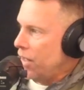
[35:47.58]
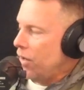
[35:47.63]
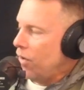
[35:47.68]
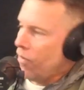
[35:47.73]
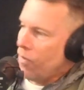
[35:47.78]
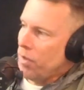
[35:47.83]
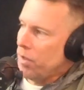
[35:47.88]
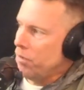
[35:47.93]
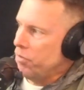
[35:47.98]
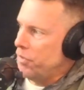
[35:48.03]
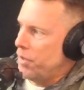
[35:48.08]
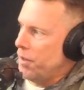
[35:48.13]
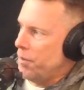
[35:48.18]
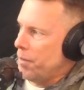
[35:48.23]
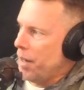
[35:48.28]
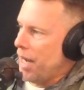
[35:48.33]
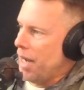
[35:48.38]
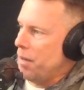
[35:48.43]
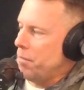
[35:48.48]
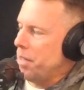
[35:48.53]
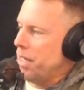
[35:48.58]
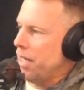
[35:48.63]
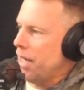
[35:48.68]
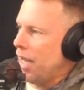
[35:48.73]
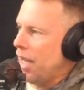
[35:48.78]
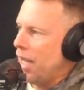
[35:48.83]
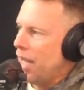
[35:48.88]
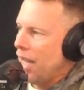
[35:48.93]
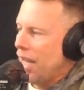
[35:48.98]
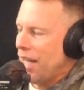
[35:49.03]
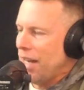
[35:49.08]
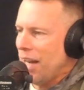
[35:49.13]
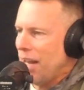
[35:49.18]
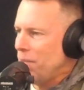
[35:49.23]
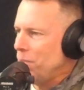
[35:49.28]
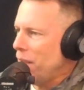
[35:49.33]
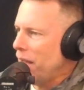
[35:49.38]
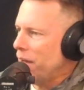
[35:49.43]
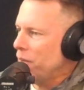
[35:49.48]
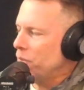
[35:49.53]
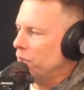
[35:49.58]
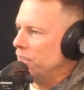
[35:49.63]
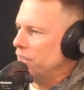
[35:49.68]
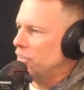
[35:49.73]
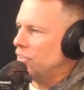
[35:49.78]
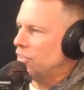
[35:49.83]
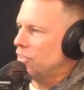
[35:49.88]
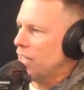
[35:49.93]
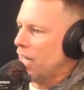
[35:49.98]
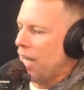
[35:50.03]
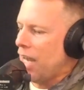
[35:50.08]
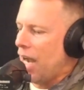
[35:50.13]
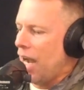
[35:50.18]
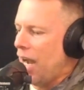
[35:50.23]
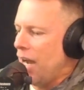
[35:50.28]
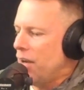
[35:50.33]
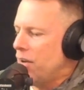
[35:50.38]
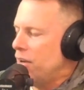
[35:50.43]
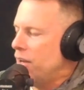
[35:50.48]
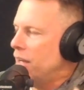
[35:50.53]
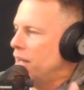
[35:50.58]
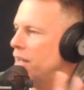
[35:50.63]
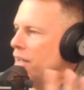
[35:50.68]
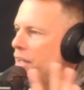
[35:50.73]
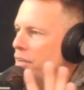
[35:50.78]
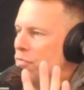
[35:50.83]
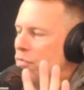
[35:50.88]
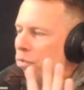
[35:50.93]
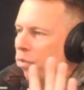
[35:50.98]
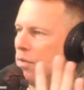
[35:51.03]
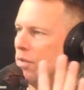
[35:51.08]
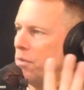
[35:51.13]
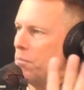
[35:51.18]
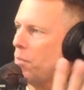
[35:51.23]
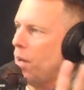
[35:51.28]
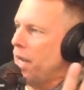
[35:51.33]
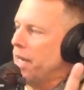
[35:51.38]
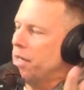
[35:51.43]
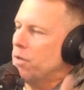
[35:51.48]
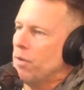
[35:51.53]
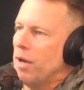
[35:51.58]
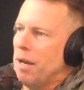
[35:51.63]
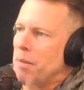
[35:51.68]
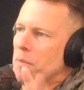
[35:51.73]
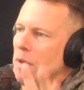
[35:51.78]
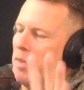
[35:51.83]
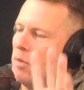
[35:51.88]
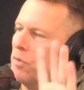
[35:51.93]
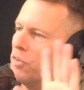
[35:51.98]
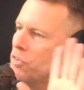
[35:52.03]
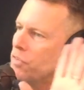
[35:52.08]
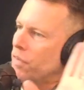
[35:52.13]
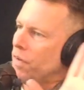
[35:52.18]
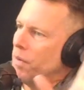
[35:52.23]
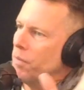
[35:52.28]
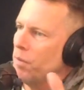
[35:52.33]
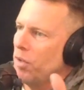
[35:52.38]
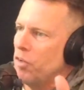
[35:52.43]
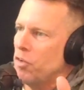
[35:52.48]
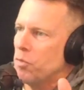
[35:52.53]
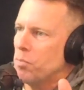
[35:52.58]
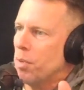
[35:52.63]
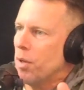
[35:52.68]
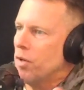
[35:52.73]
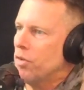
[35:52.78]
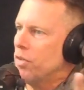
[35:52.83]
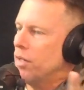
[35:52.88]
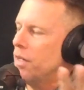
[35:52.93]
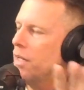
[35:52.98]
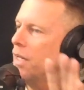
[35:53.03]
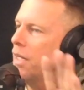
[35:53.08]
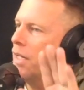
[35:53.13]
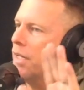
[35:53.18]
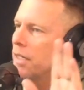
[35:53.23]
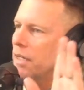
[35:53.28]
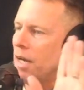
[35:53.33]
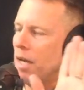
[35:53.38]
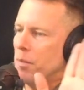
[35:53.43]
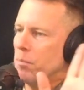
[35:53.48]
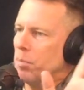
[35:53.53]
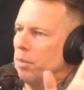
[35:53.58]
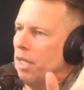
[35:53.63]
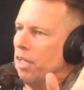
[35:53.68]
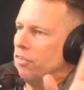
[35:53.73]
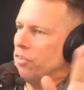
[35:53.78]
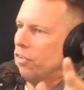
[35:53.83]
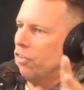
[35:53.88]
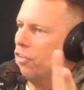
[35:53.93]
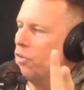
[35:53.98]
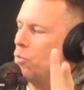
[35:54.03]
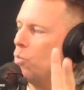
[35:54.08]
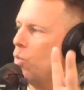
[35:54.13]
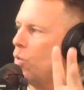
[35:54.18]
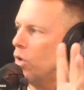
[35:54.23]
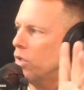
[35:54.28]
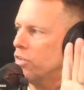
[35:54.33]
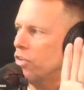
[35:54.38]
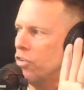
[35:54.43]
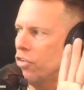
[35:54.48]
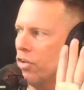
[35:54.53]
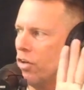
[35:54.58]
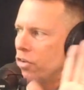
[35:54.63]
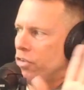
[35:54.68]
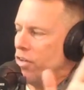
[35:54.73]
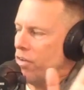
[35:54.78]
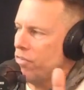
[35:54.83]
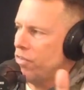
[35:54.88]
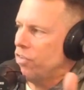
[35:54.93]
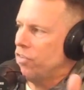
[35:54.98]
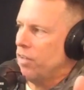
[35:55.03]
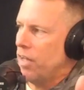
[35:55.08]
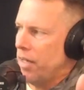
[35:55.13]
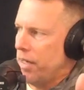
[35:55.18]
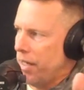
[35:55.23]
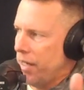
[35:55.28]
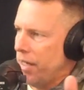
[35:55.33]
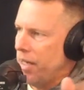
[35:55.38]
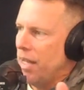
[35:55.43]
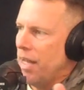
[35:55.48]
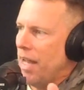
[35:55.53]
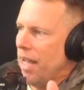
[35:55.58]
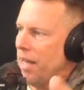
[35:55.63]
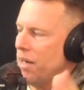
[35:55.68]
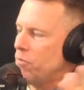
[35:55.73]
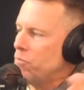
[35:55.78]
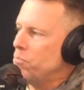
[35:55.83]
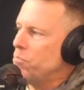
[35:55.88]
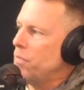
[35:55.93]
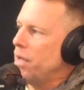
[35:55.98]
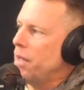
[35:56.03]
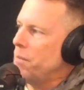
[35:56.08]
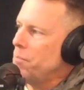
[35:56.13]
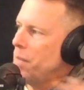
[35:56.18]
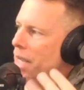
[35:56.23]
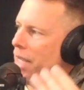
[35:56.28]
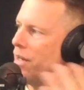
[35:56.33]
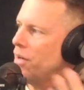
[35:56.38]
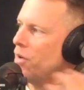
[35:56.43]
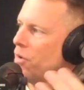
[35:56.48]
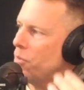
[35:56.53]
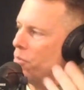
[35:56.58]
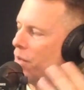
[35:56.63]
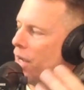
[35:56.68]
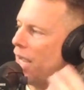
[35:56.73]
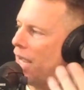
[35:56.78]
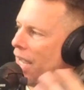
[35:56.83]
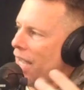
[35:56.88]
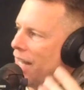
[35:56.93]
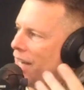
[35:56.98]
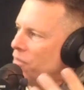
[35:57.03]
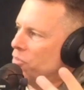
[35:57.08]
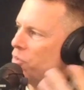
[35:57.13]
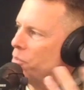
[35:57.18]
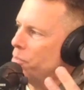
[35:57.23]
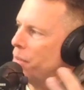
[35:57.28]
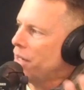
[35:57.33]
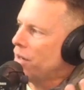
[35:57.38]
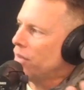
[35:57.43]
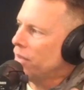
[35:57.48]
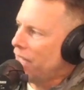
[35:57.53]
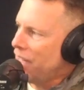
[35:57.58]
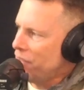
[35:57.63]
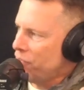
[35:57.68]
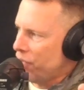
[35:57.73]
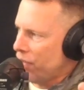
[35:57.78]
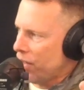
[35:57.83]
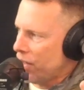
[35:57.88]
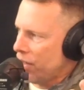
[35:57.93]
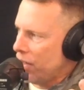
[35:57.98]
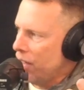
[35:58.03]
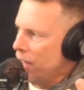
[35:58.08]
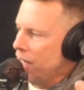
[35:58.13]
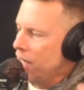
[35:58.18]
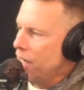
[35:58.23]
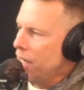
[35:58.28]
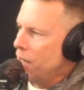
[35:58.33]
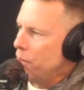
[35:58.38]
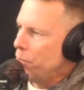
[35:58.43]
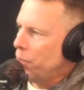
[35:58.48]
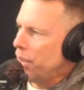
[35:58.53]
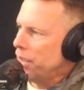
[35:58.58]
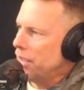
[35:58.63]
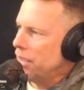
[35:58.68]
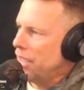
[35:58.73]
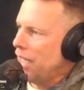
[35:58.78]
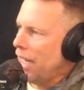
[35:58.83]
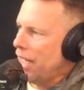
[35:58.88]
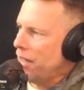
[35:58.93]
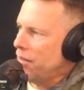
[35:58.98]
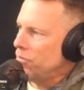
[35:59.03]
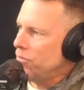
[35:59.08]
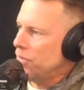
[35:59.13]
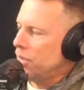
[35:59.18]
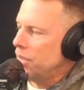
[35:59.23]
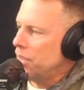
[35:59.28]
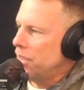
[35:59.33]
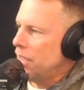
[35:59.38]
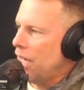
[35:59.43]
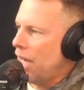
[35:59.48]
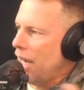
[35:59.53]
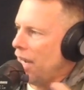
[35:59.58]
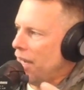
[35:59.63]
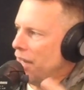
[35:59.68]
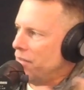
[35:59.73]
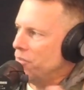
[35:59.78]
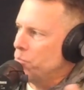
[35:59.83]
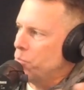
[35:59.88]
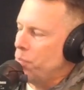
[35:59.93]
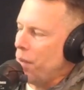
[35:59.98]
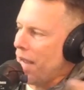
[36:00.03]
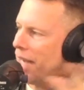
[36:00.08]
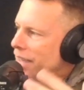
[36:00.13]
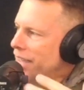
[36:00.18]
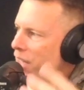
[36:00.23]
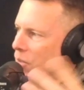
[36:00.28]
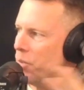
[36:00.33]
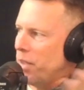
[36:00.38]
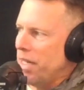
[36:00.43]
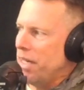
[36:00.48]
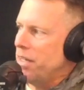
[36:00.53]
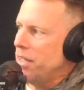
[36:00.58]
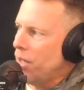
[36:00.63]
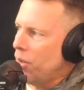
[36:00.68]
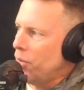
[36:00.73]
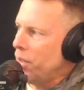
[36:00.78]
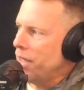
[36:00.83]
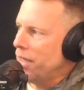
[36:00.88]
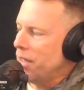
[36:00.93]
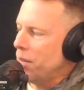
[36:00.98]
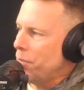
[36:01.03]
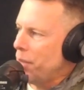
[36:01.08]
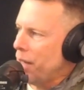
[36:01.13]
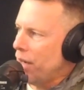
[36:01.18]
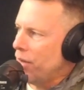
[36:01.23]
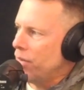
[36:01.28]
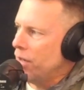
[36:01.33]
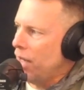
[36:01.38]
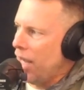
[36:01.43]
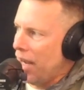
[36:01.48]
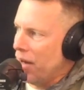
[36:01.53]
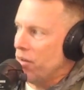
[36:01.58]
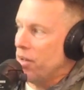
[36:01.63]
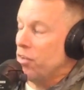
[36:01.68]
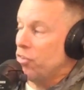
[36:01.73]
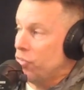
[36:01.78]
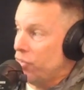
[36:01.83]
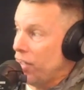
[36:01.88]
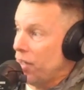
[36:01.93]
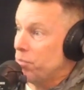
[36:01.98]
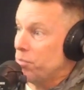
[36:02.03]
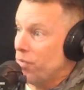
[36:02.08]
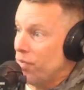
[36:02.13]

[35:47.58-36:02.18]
all of them. I mean, and I'm not a religious guy. If my grandmother was a very religious person, God bless her, she walked to church every Sunday, and it made her. It was a better life for her. But back then we didn't know anything about except for